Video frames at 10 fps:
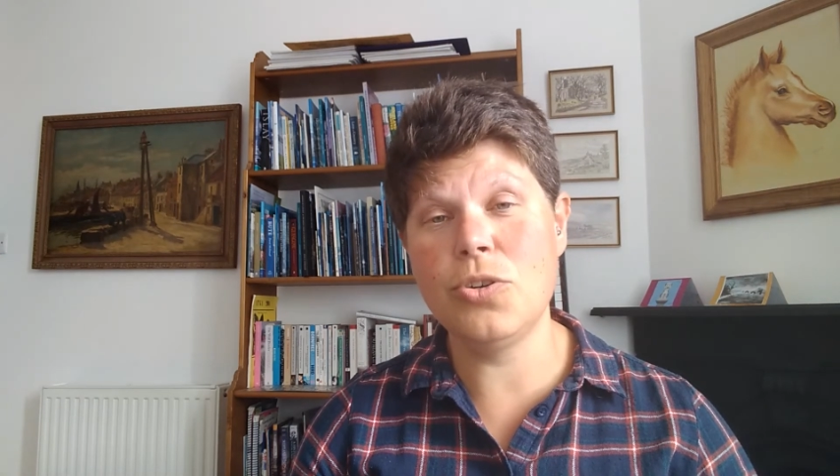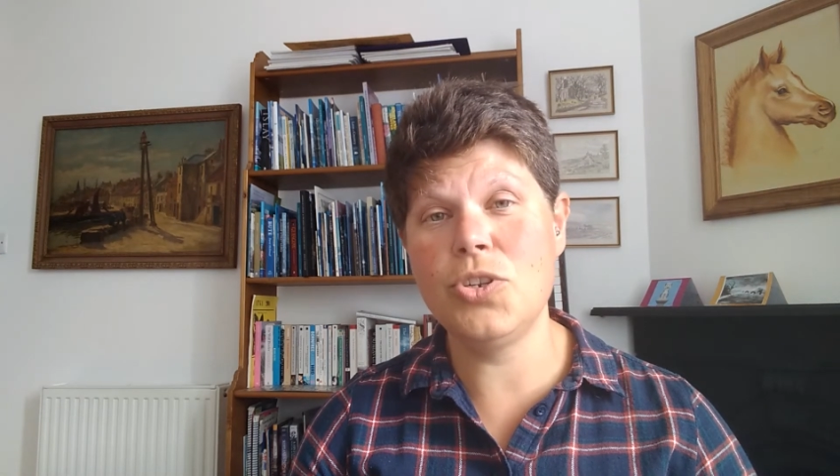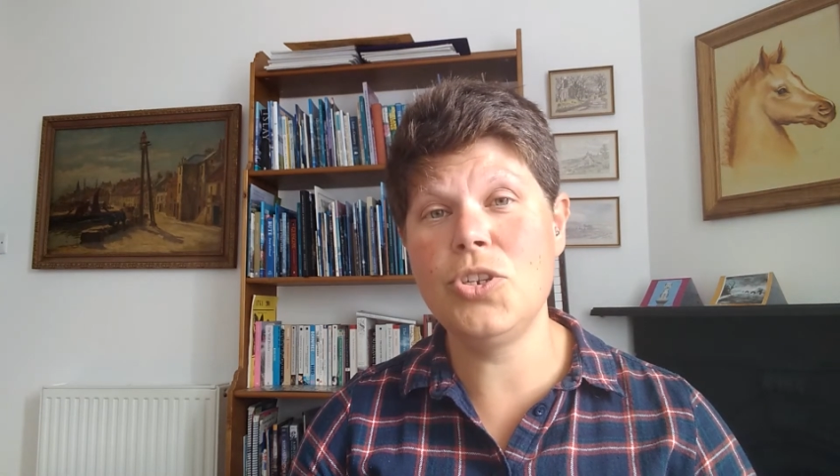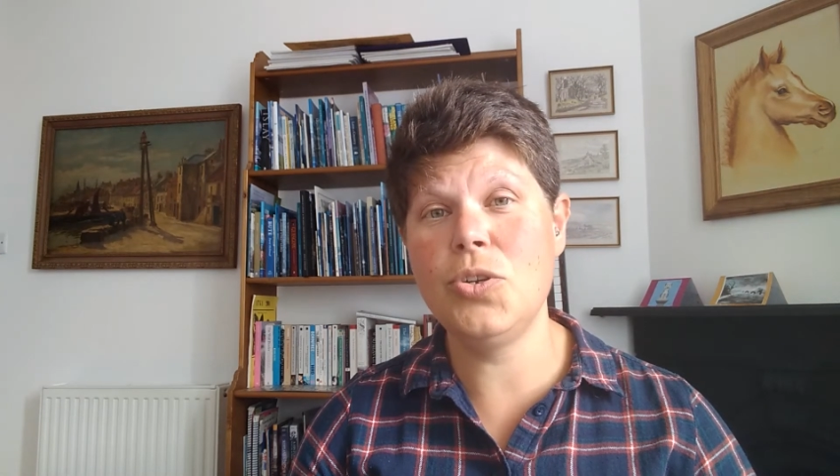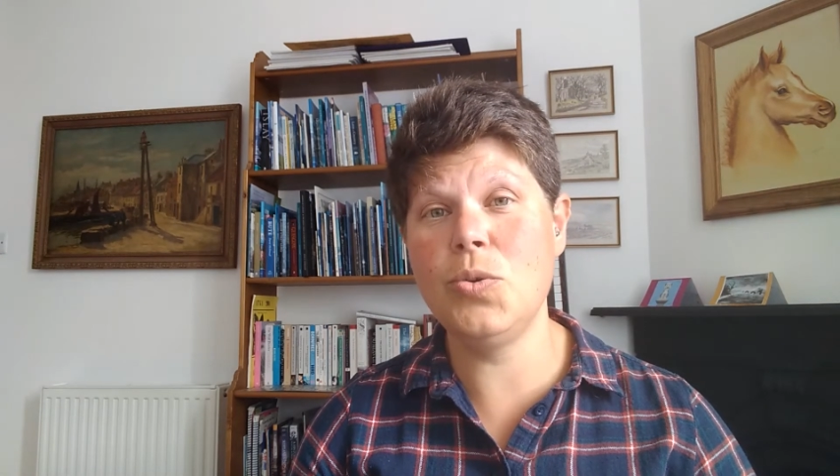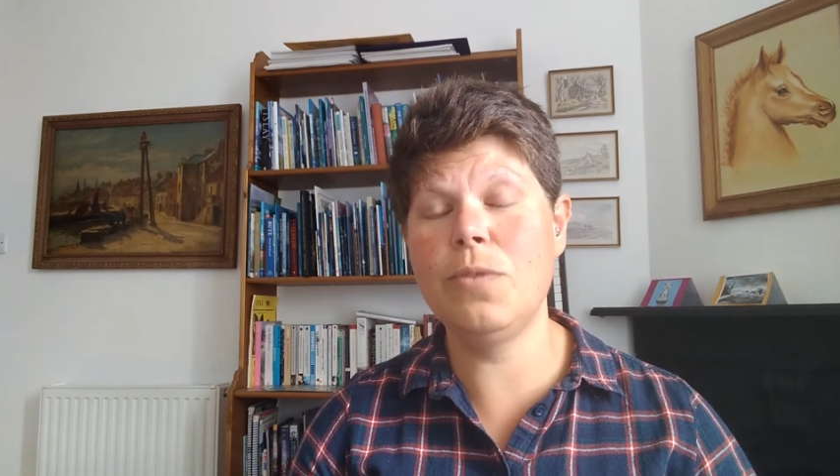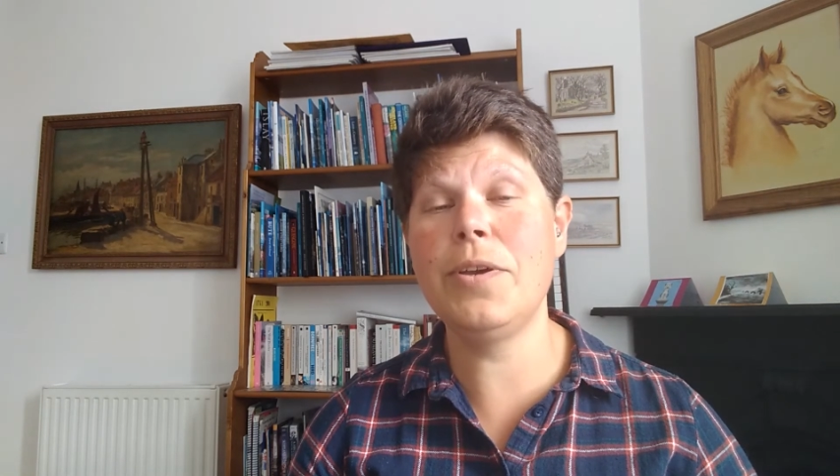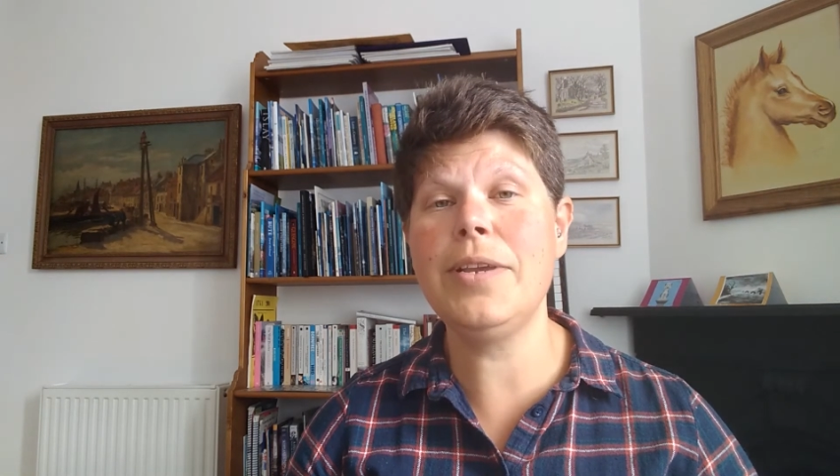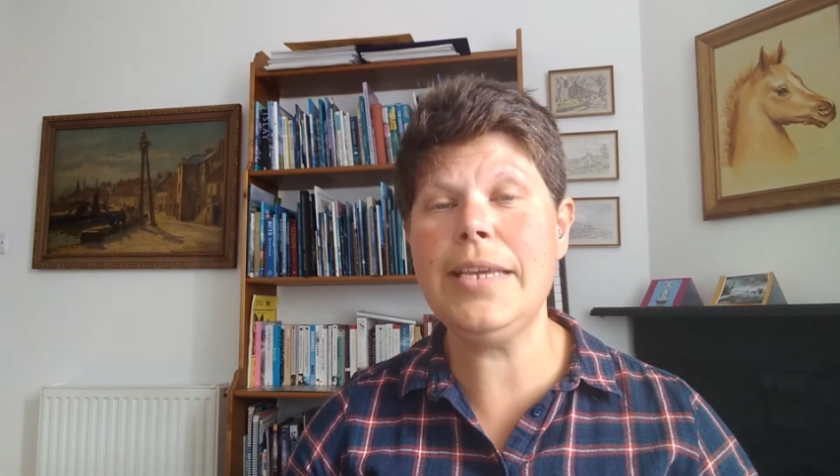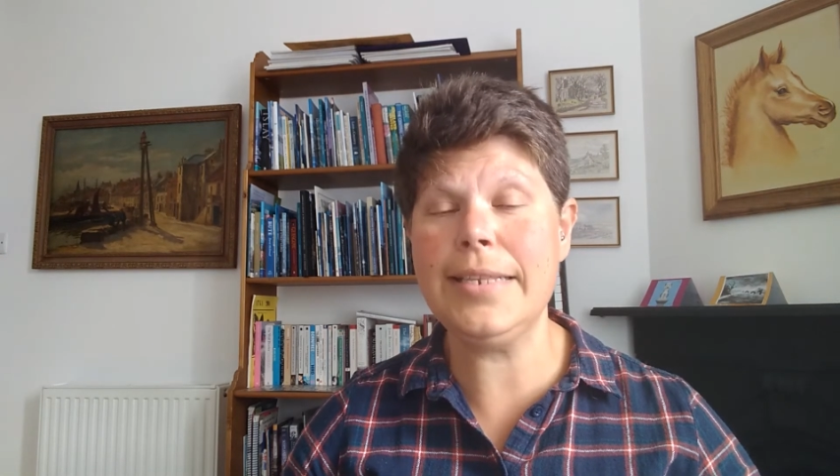onto a
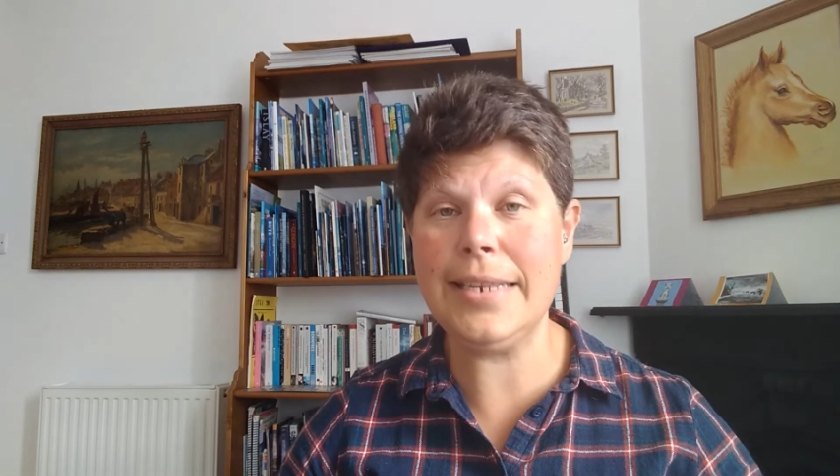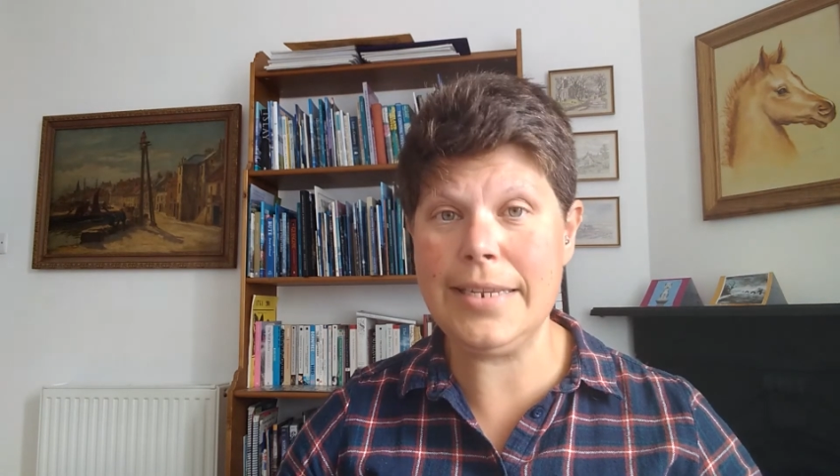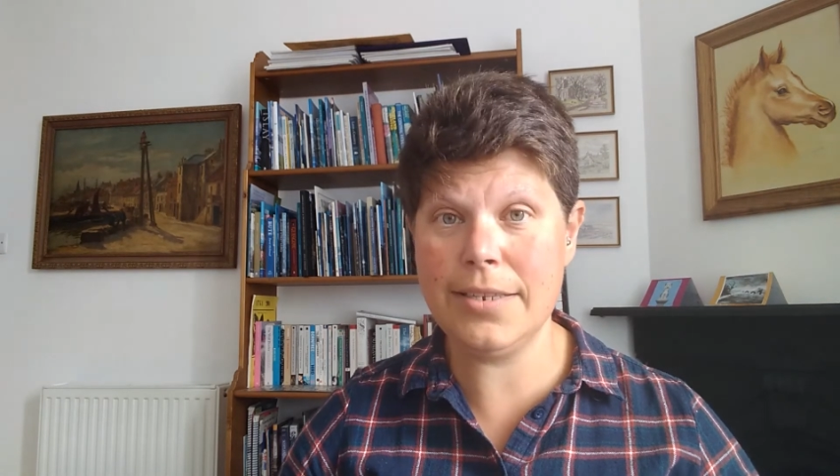very easily